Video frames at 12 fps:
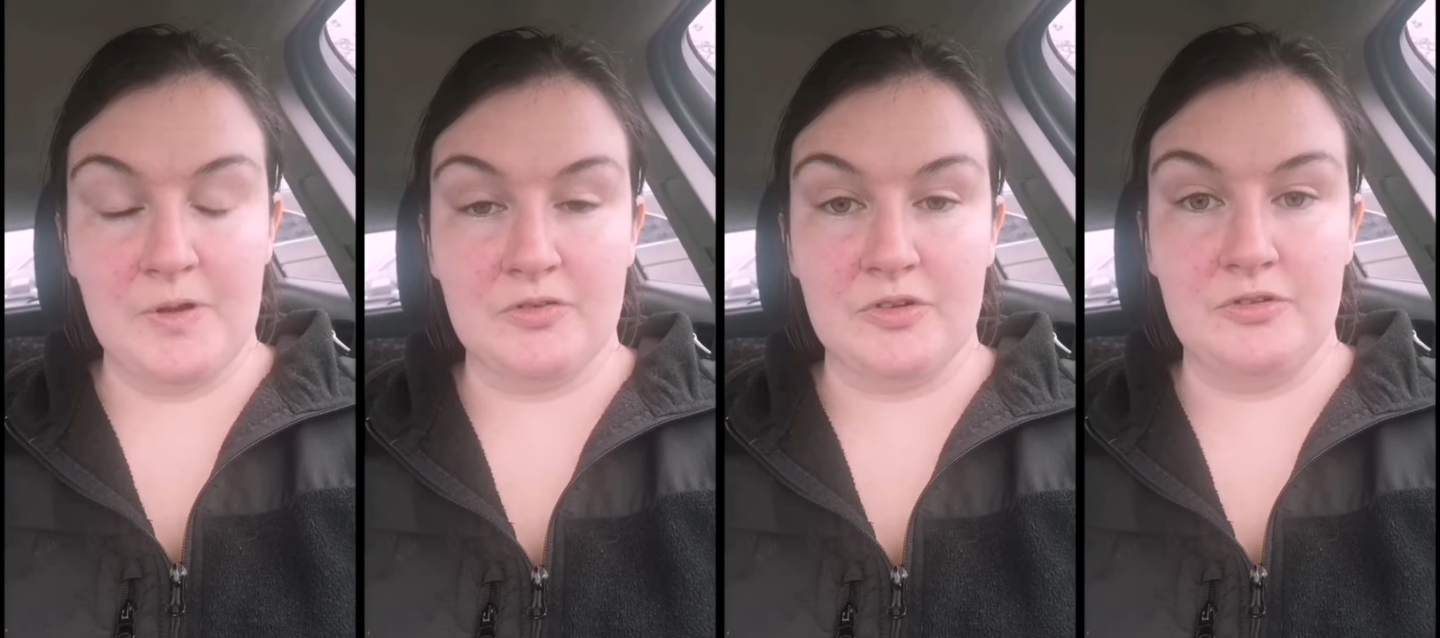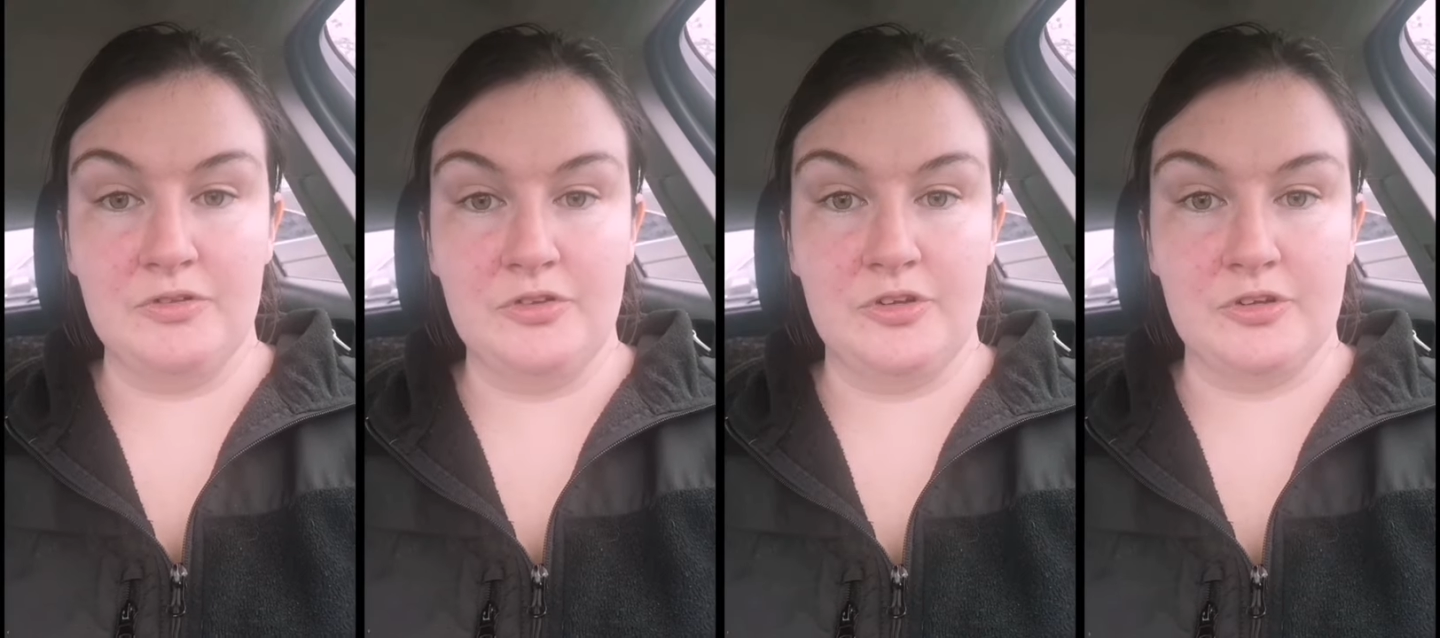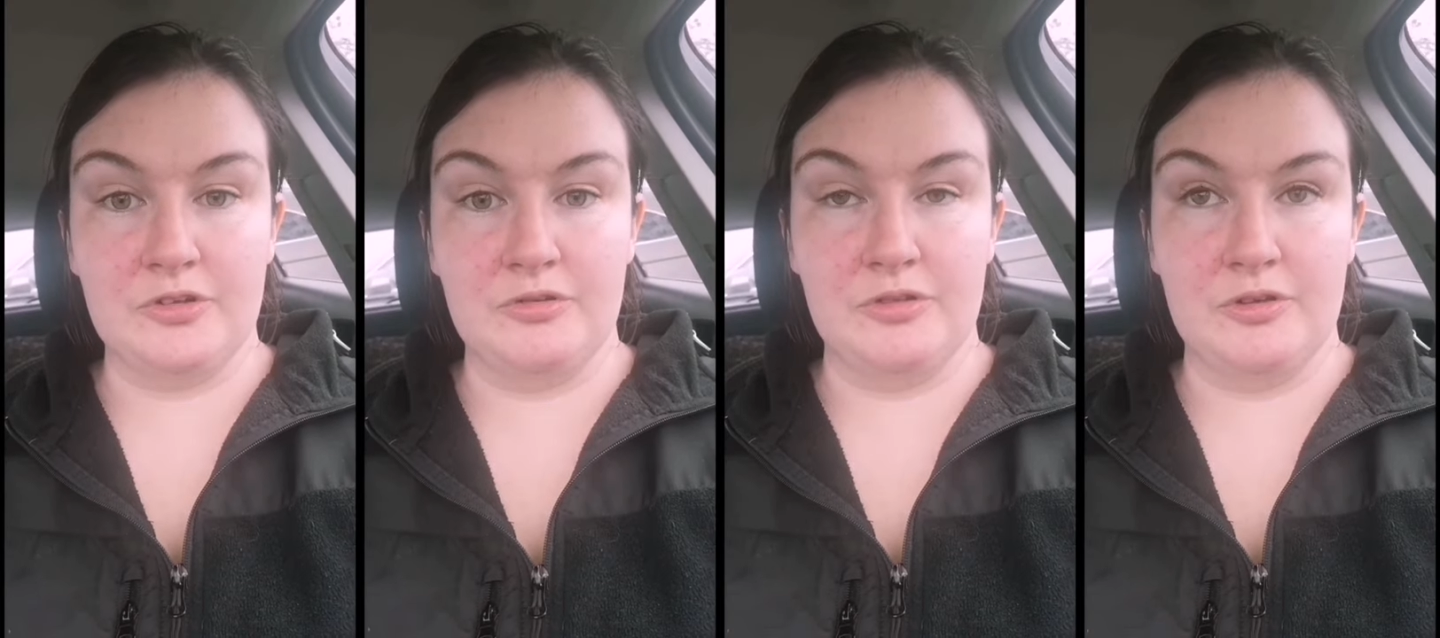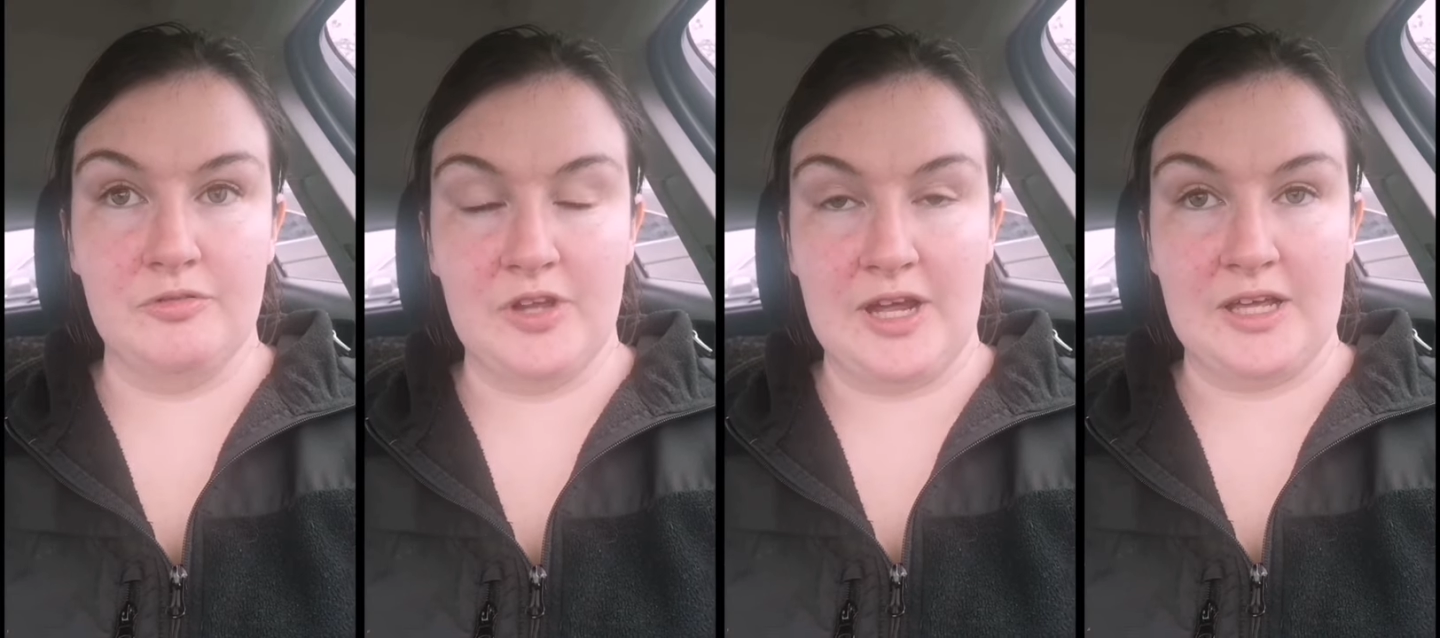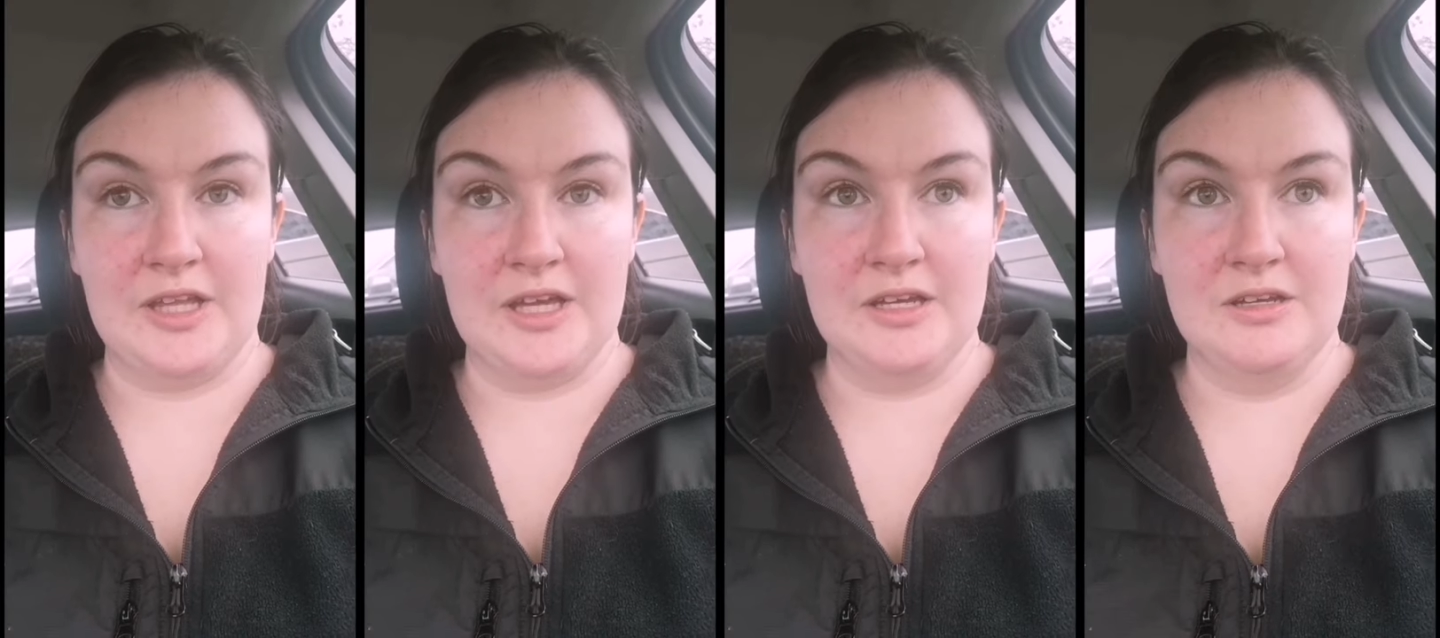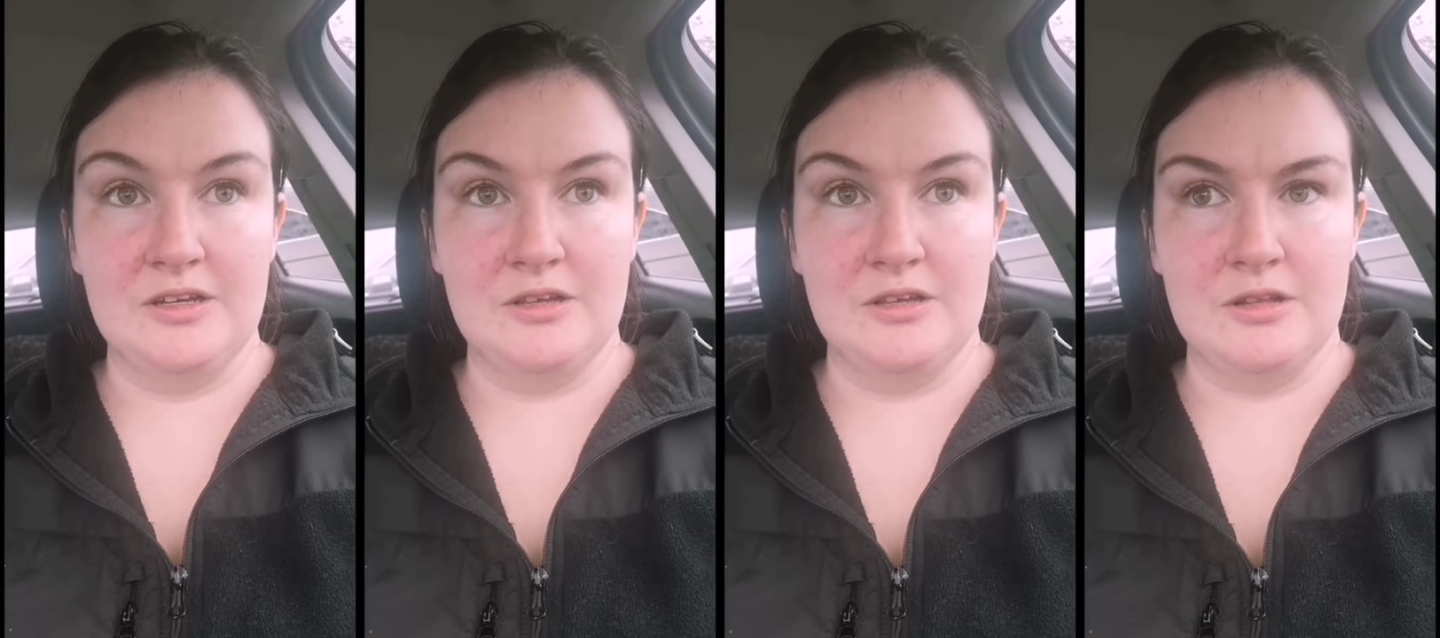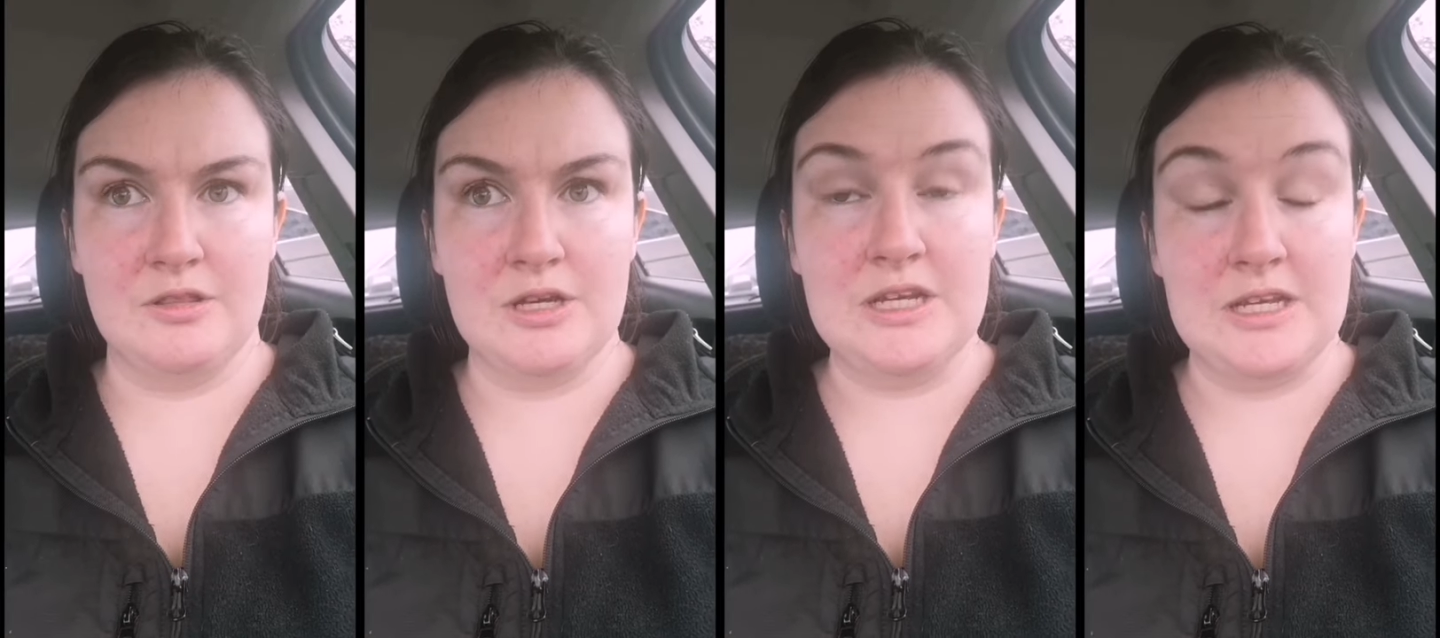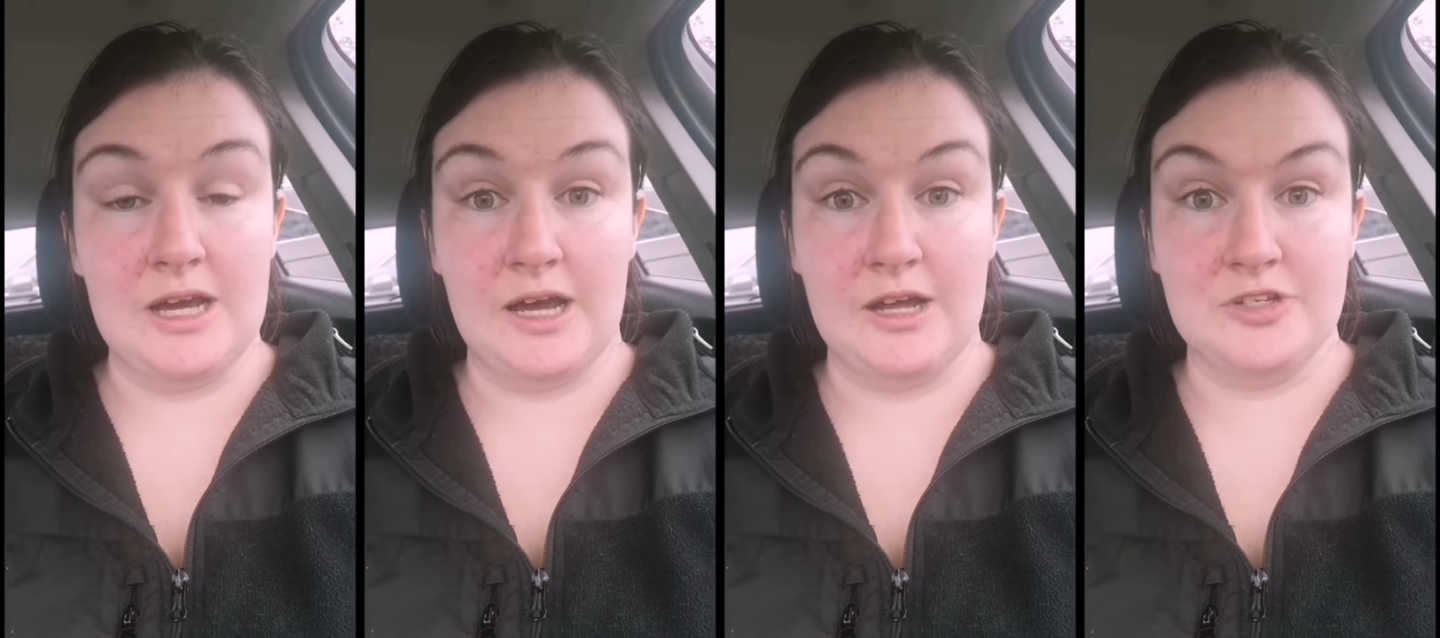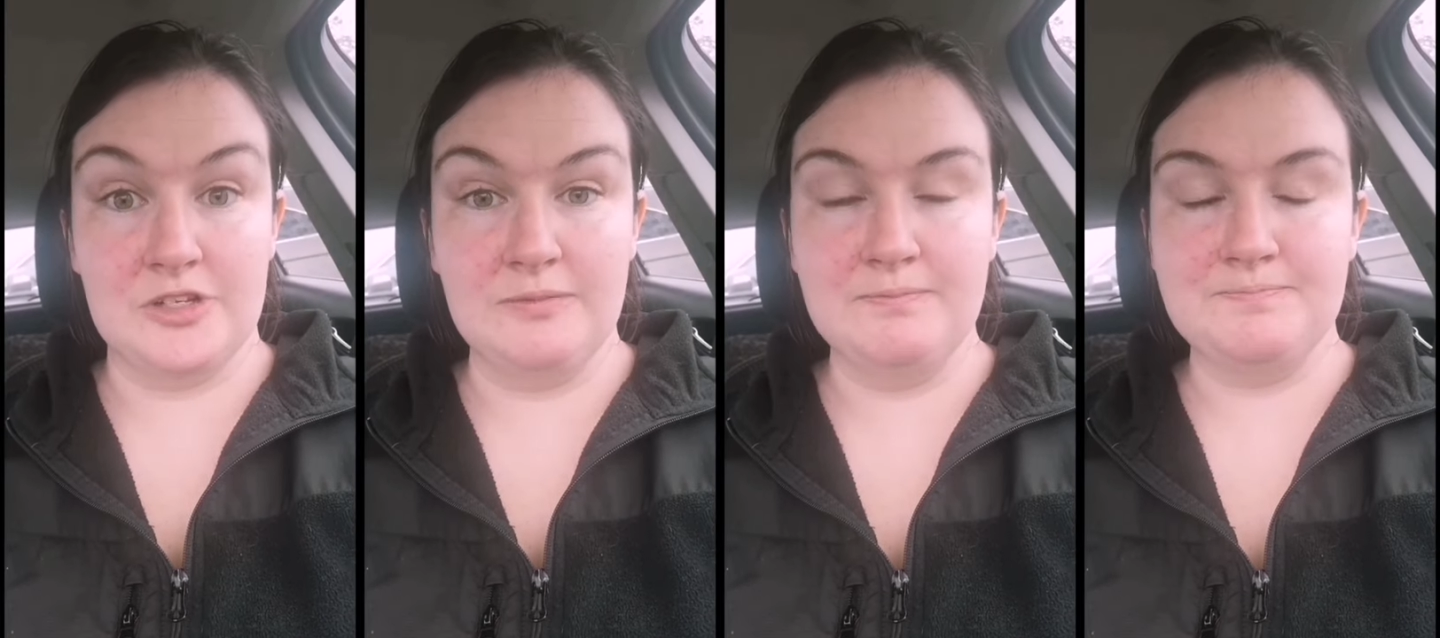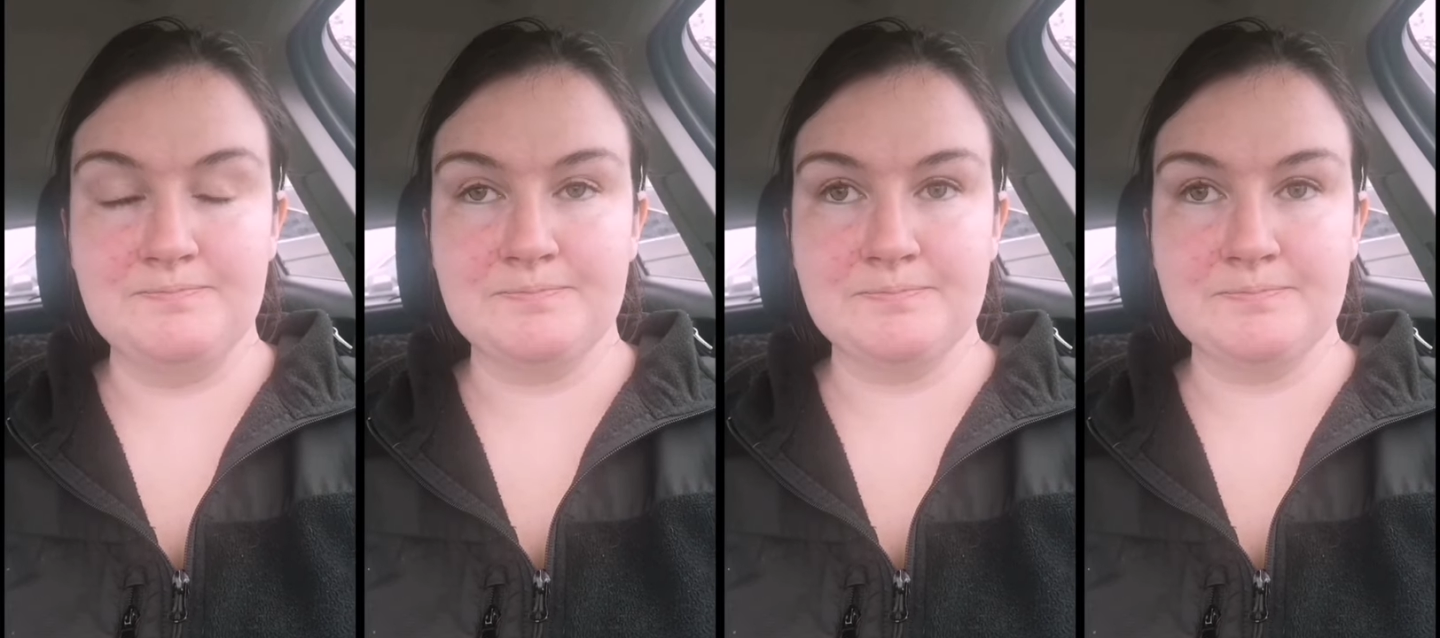of clothes to clothing recycling, three actually.